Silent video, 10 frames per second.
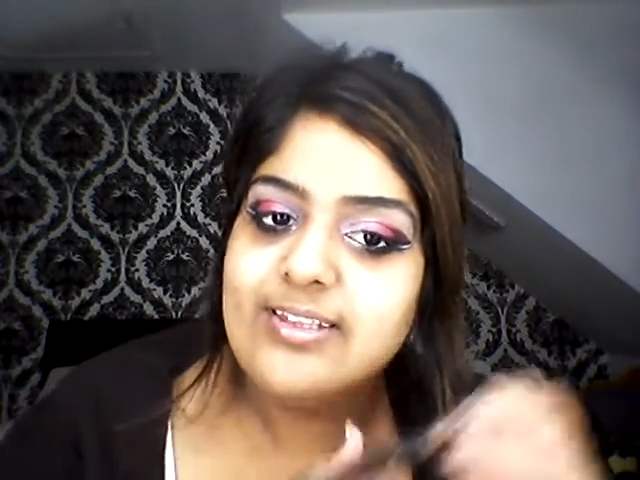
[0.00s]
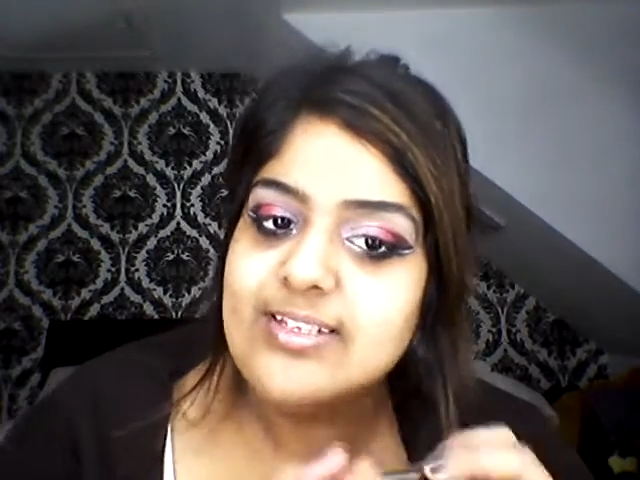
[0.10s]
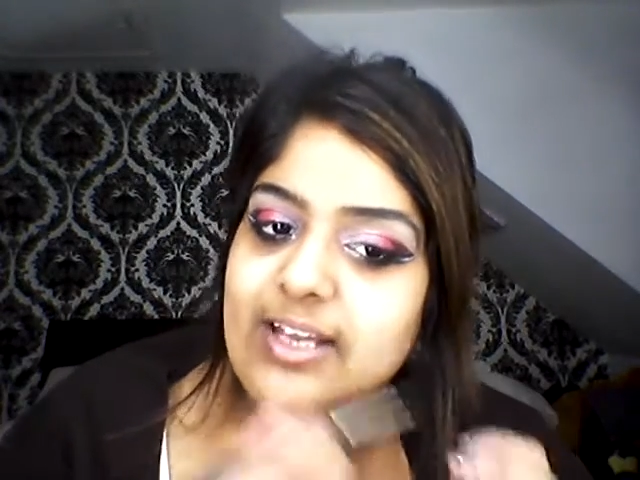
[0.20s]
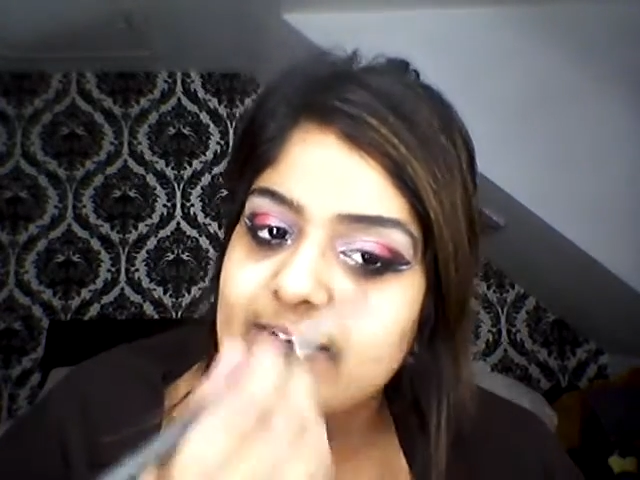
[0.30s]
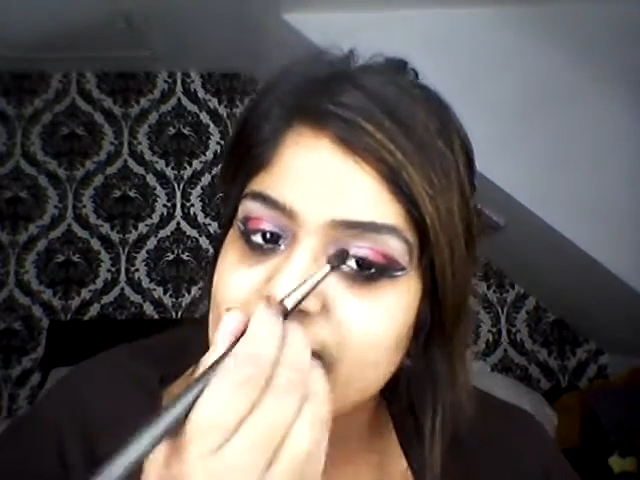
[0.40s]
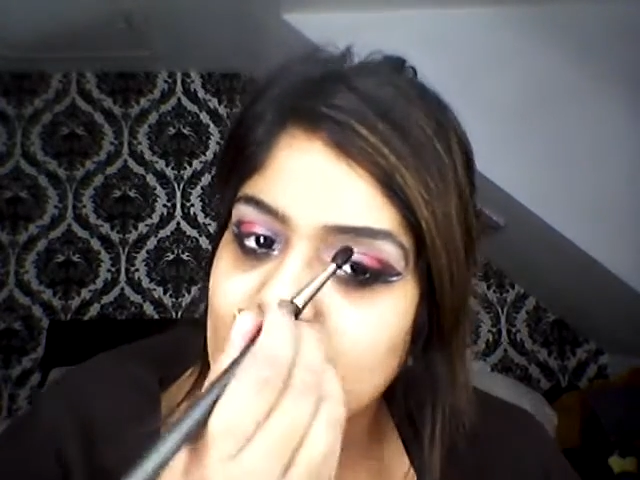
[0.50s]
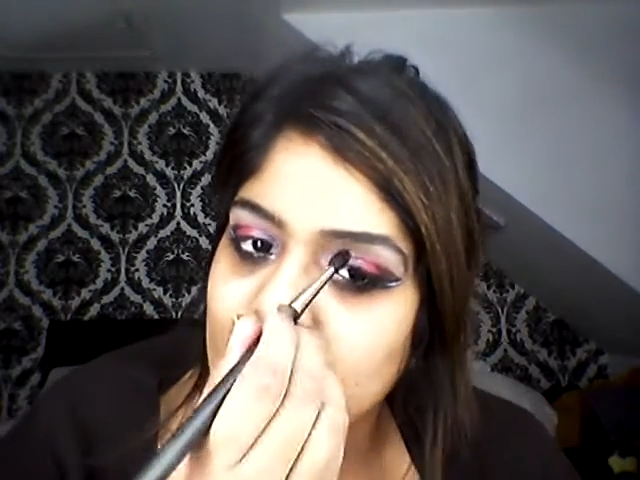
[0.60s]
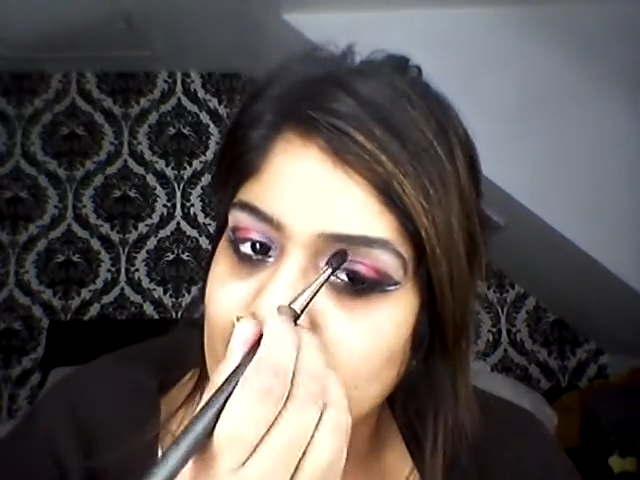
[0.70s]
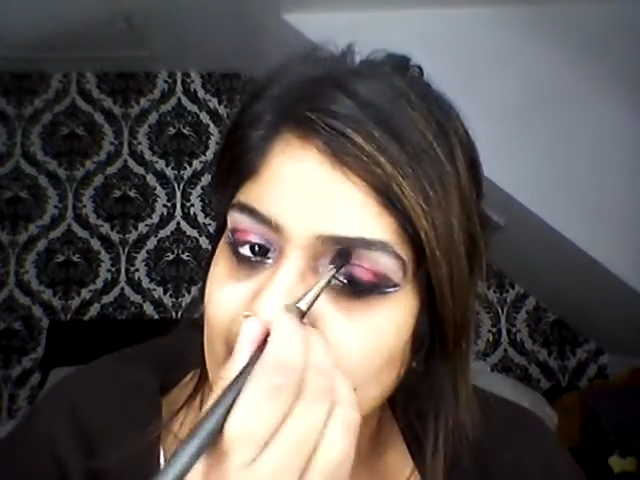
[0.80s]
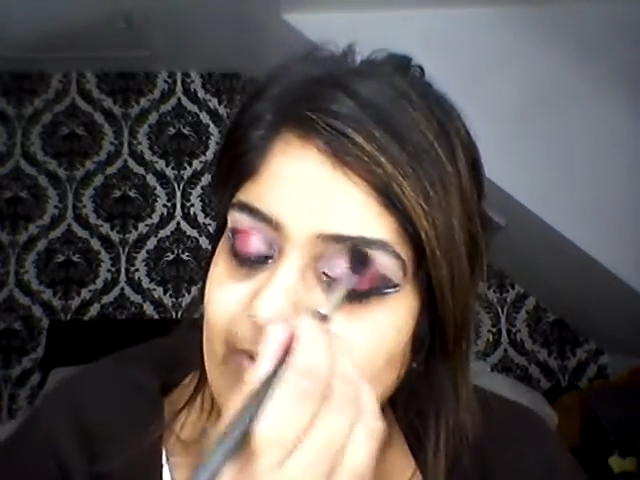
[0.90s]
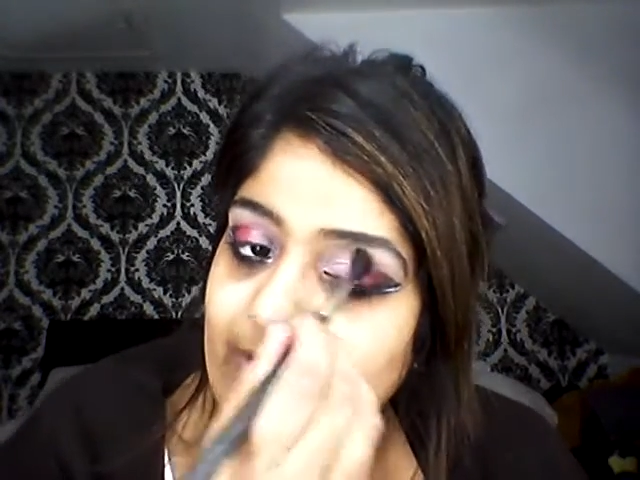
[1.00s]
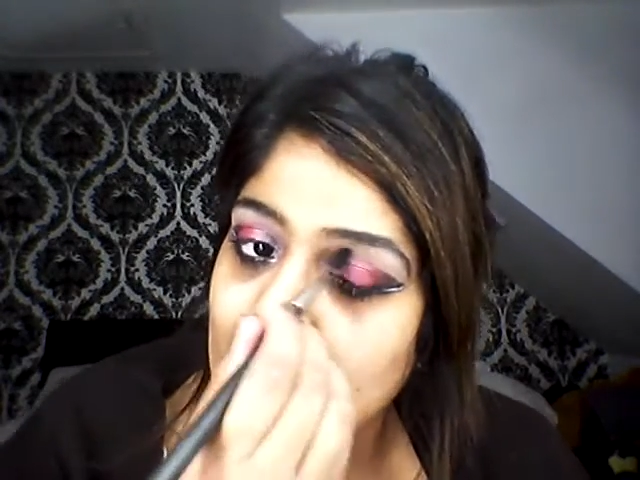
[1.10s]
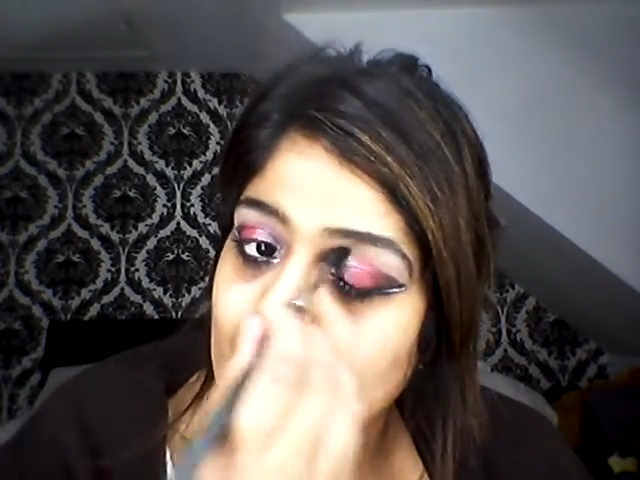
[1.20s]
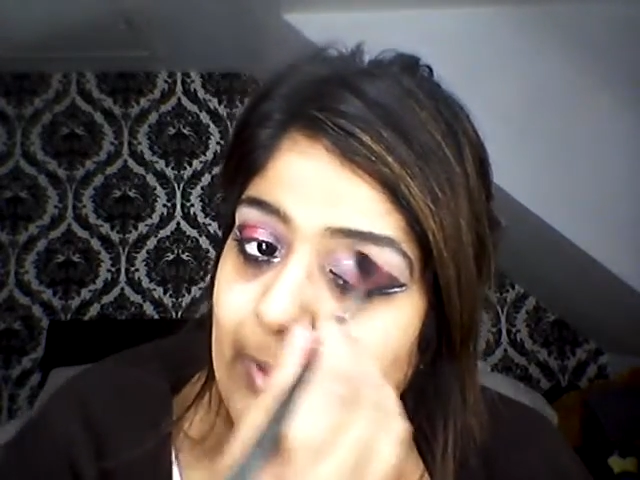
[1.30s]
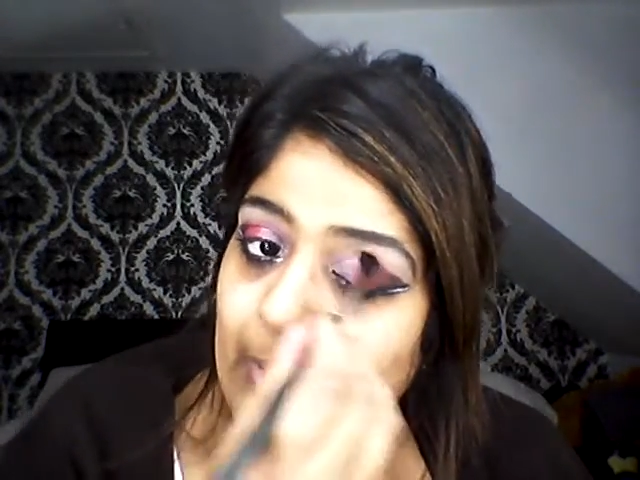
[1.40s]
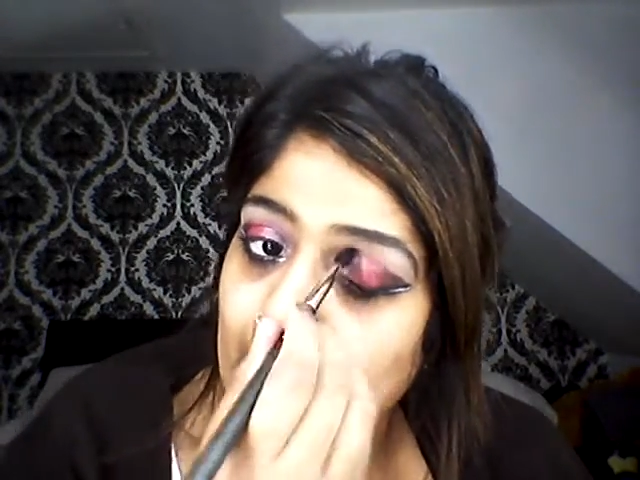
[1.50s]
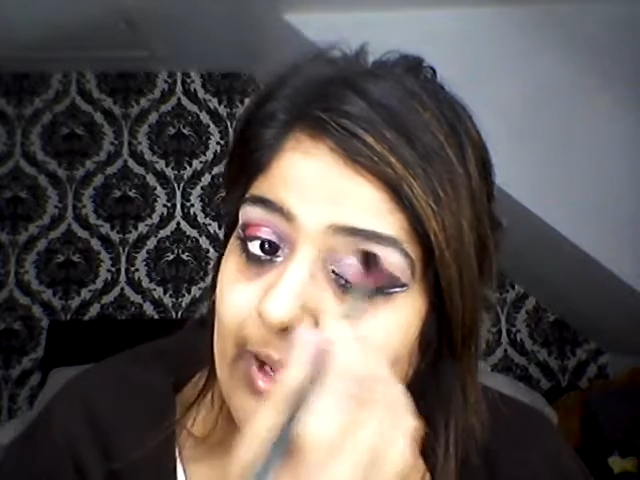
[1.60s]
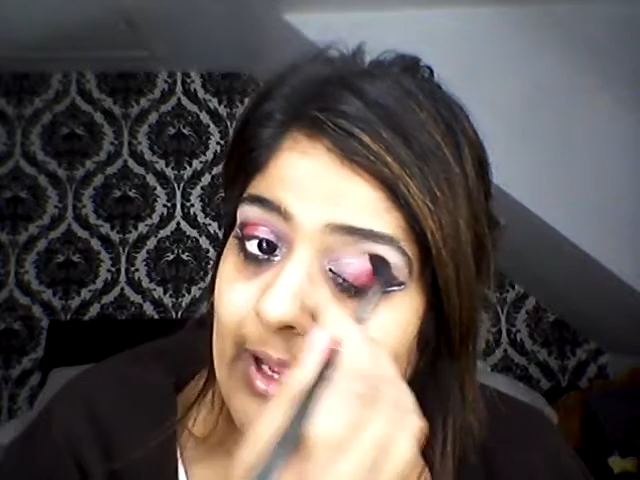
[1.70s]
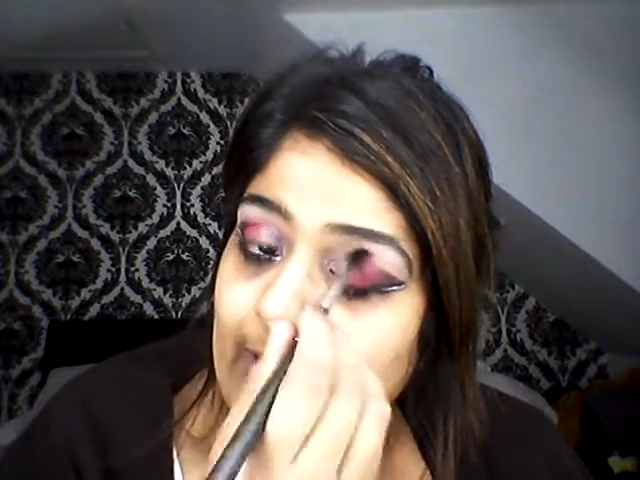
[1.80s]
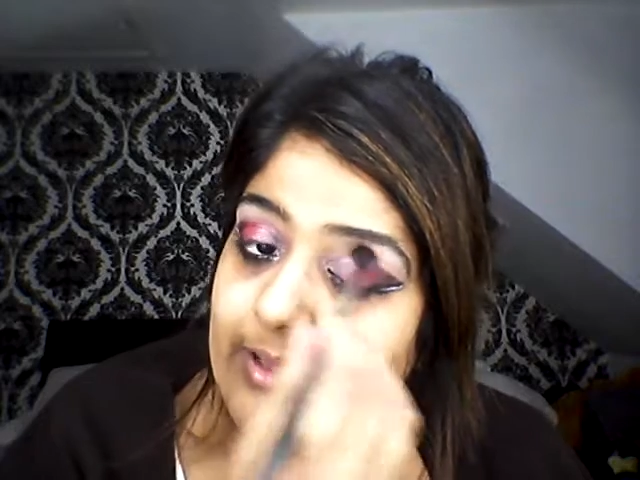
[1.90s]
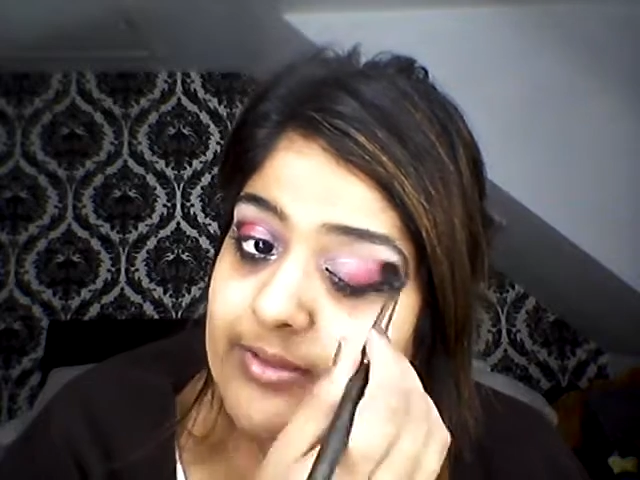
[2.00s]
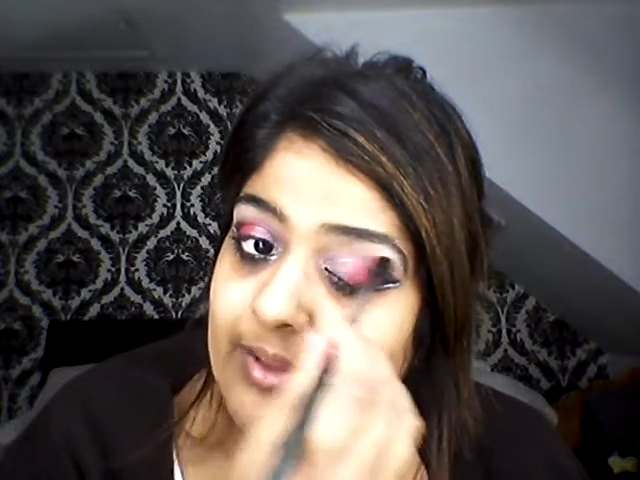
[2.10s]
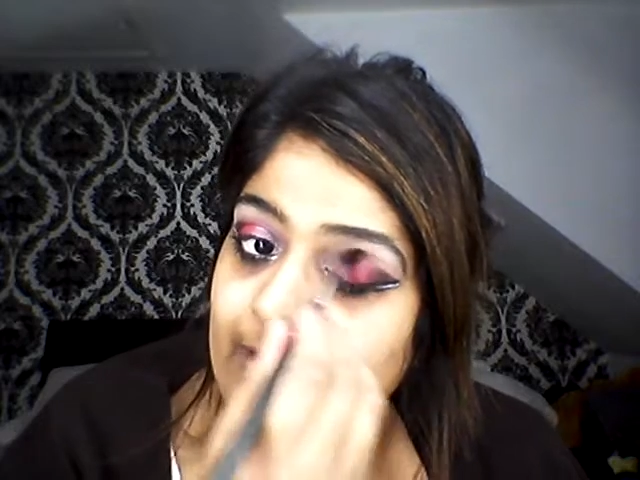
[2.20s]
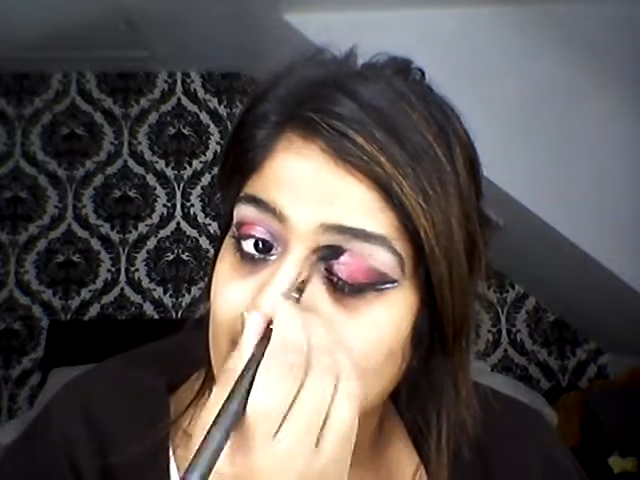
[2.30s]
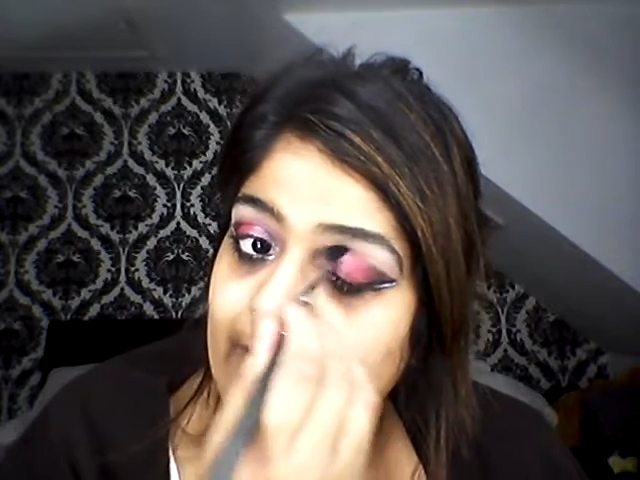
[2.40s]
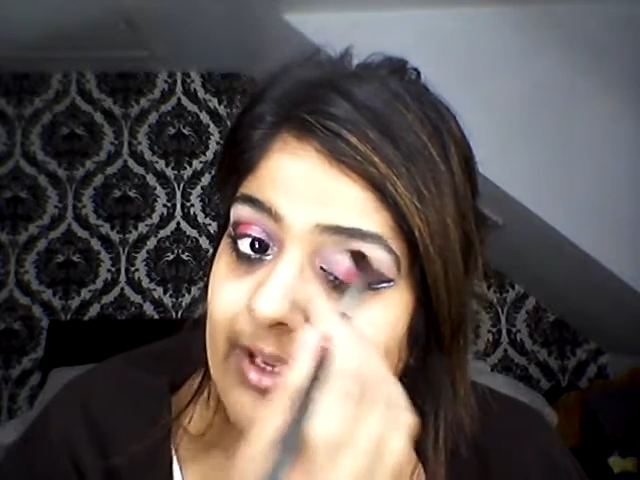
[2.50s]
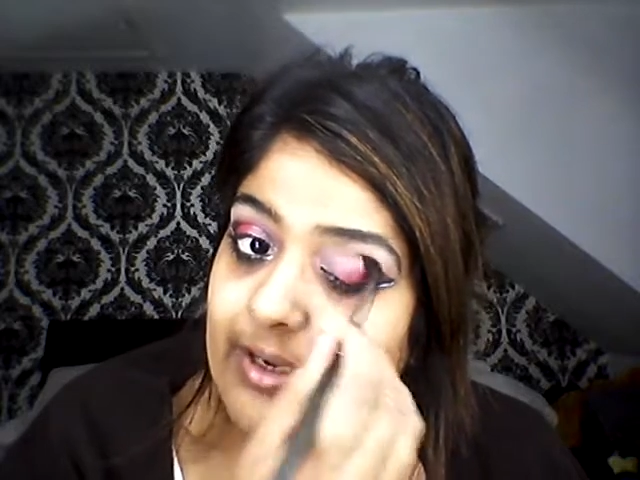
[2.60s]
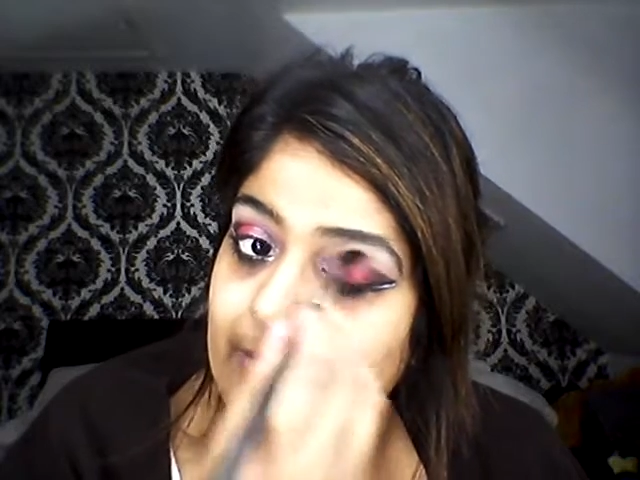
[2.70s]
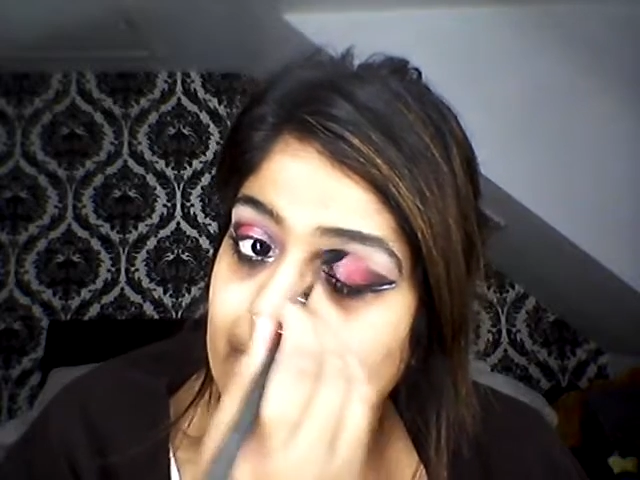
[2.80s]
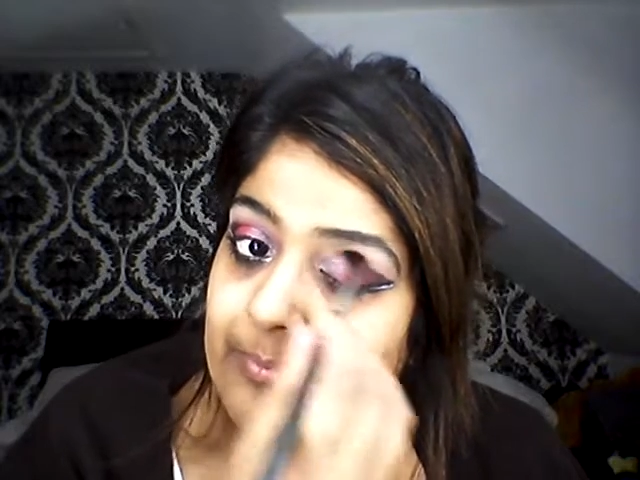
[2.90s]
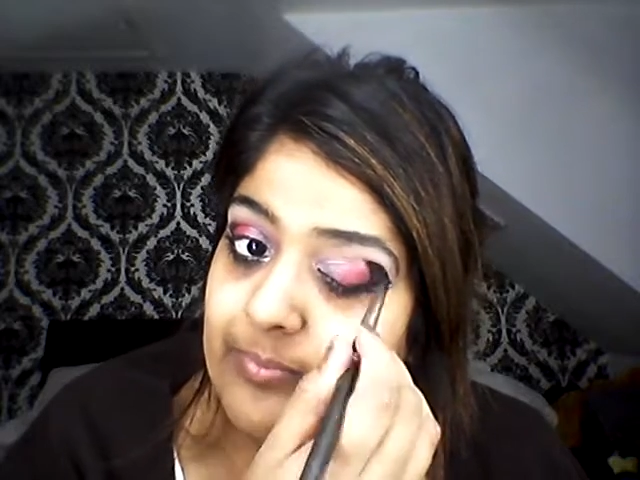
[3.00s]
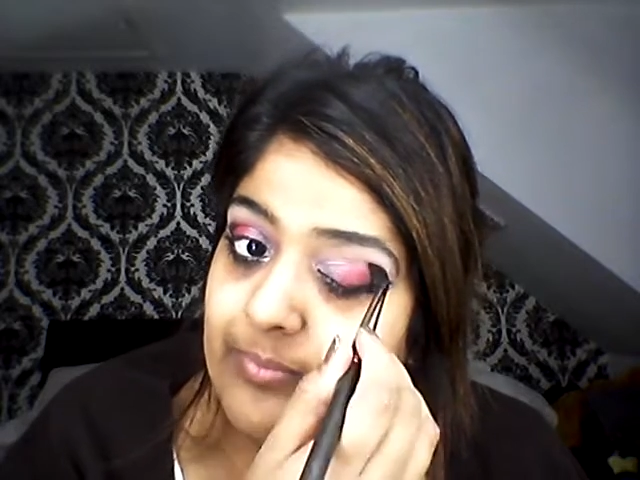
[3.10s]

Today I've just kind of done it a bit quicker so then I can um,